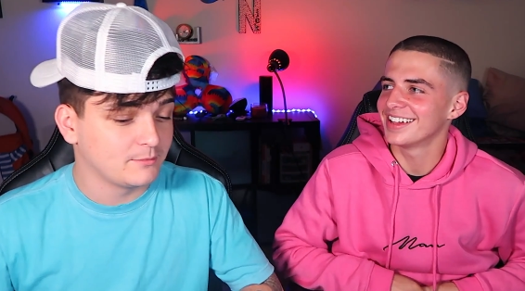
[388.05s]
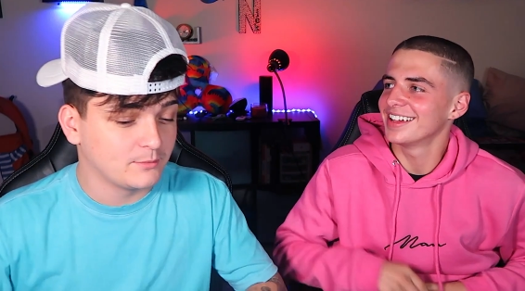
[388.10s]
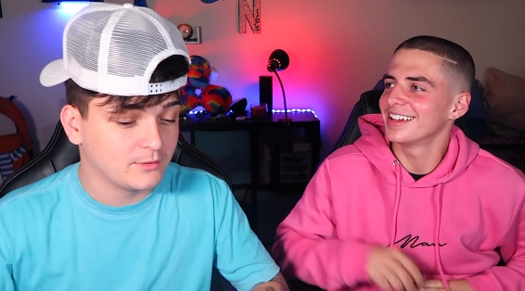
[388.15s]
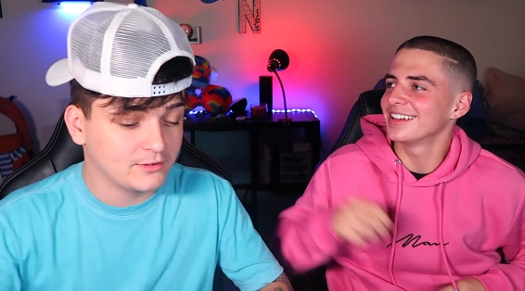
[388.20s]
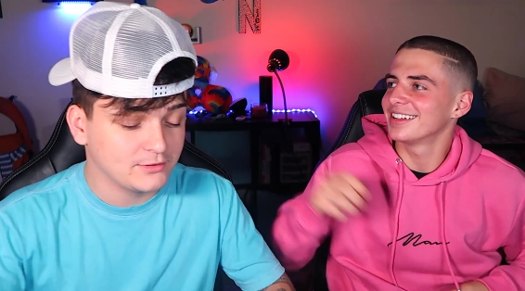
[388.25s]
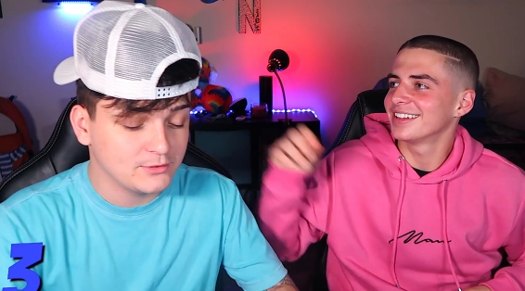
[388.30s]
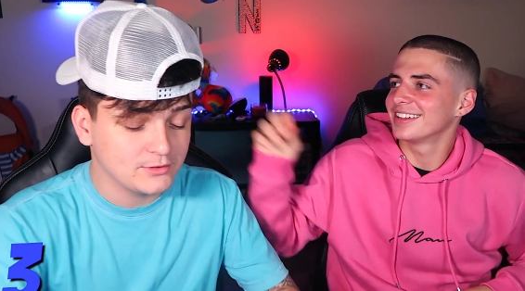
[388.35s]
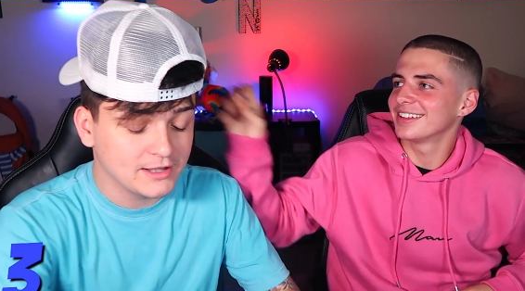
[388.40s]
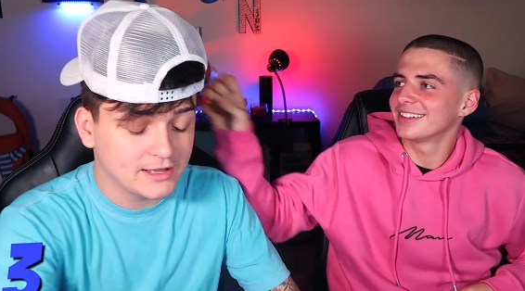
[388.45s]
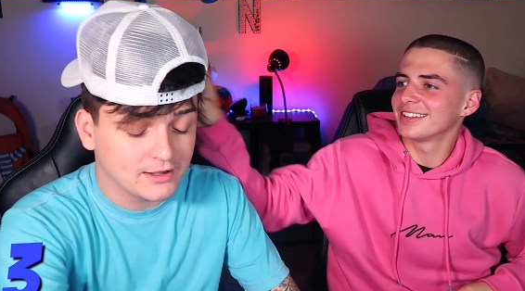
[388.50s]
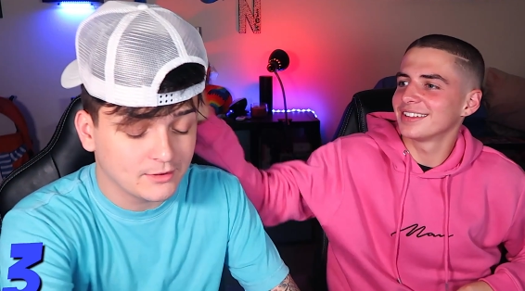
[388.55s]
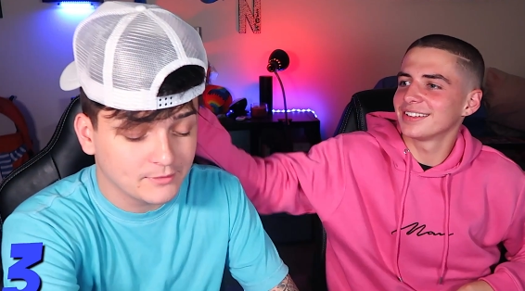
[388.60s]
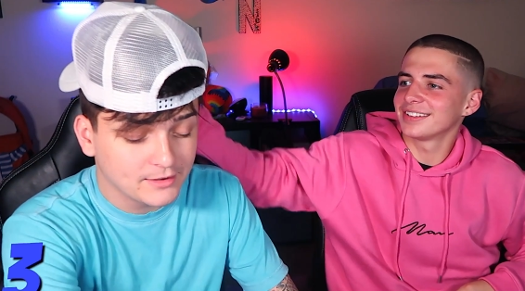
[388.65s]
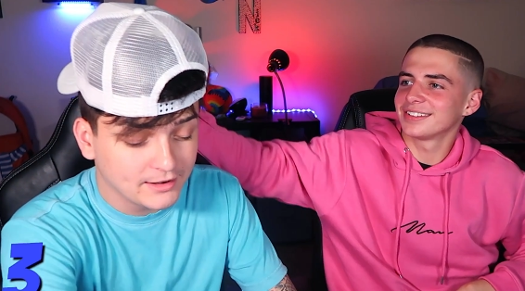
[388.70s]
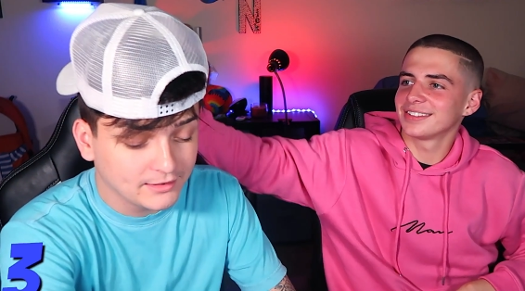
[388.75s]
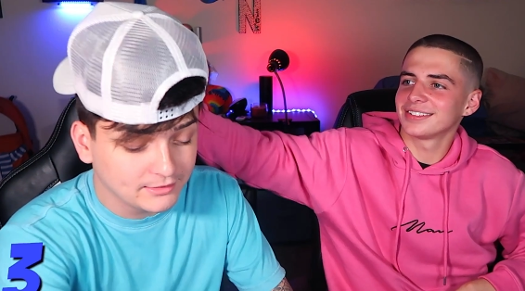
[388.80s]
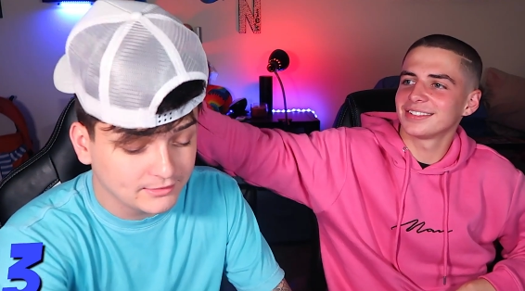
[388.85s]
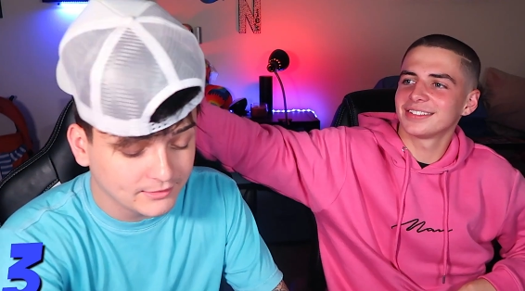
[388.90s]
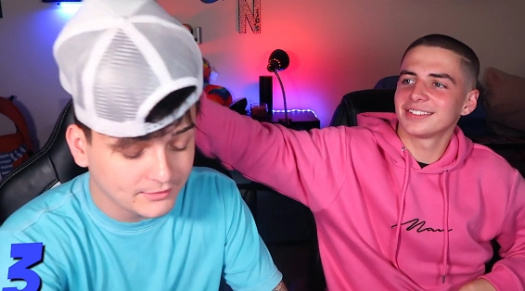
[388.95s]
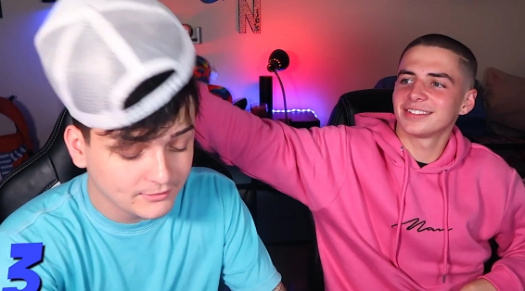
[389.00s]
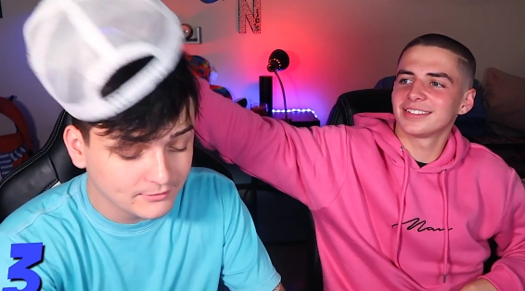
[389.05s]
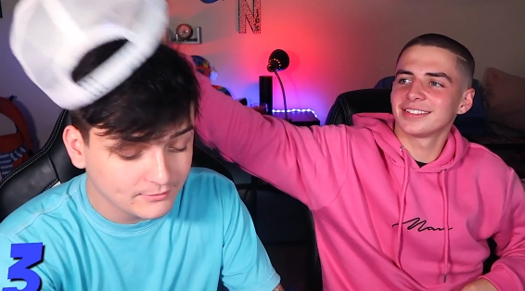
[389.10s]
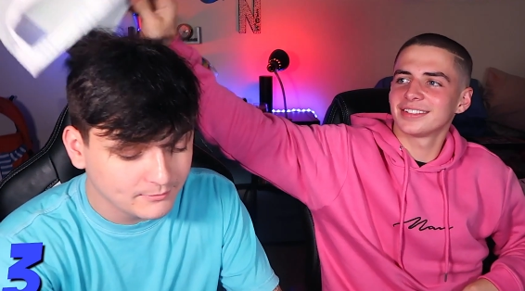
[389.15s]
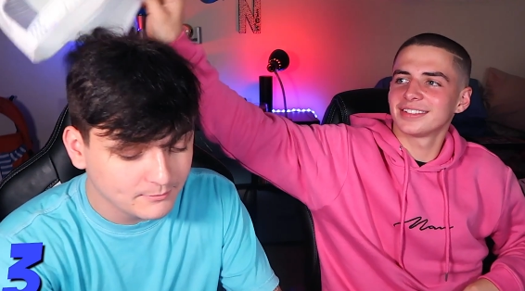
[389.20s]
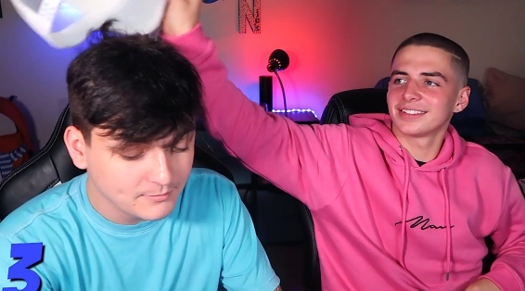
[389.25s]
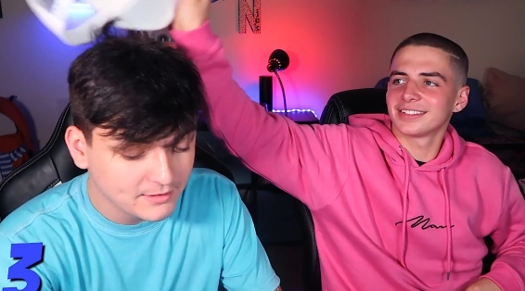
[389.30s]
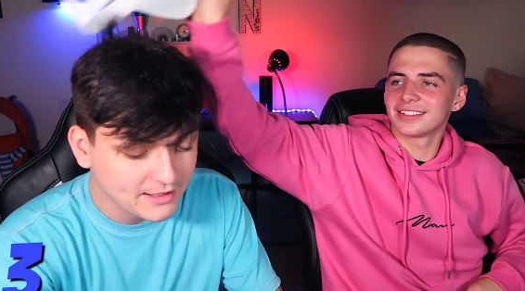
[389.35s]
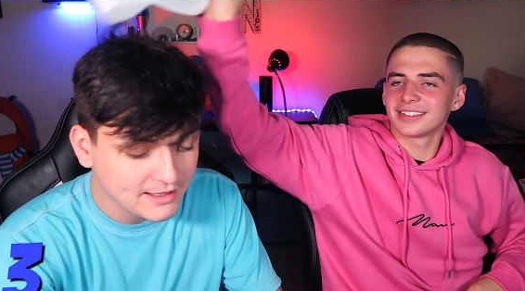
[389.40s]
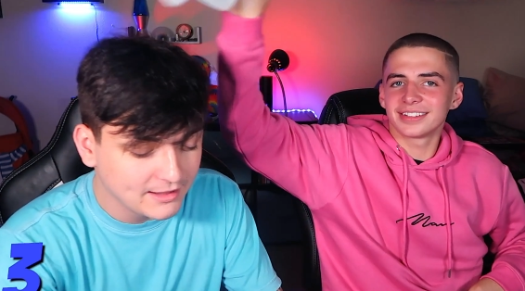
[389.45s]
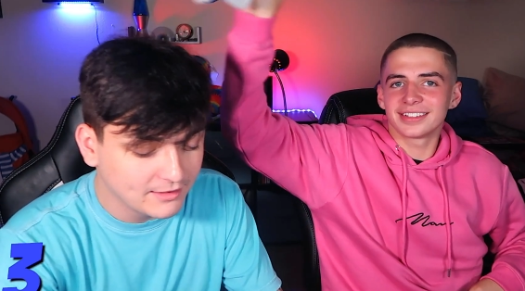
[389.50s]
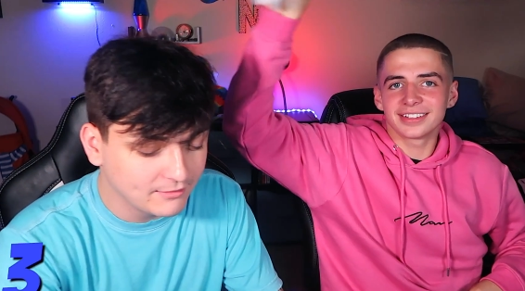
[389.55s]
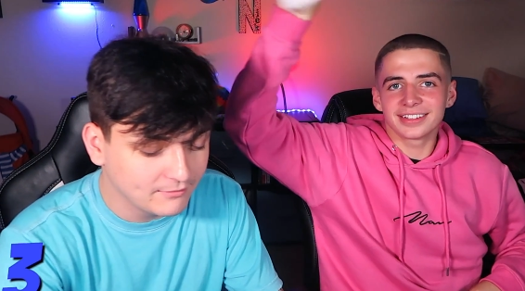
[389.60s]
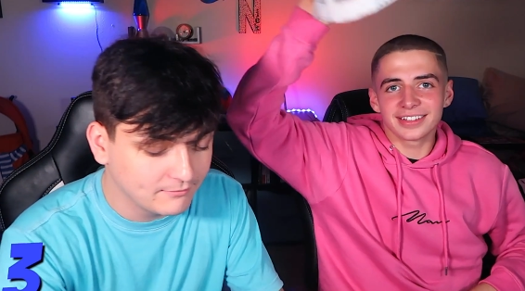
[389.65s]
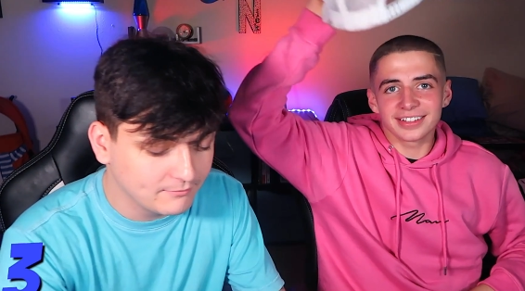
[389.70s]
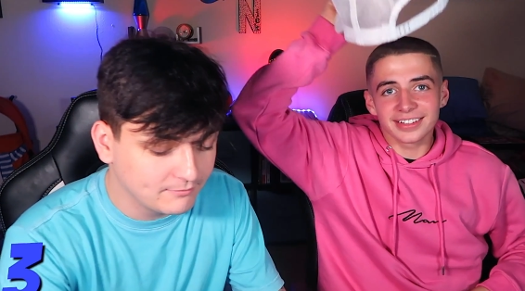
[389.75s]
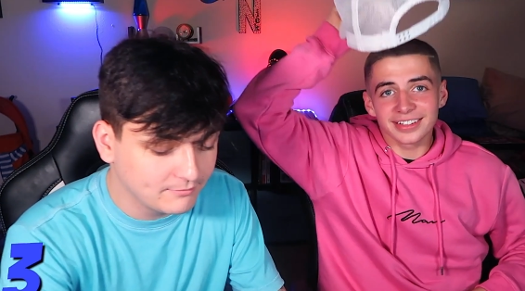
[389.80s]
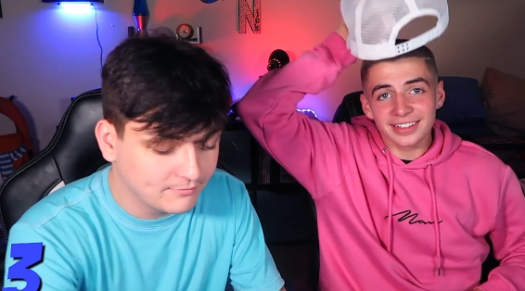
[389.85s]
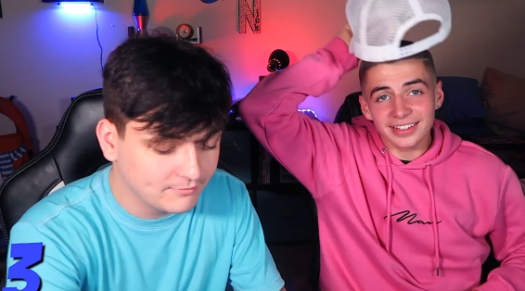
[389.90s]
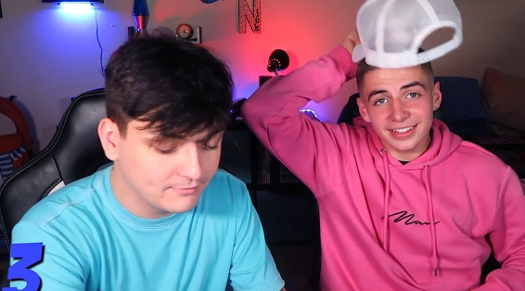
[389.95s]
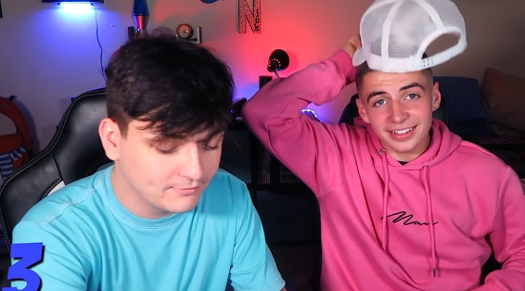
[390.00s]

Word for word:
Speaker 1: Well, you got it right, though. But I don't...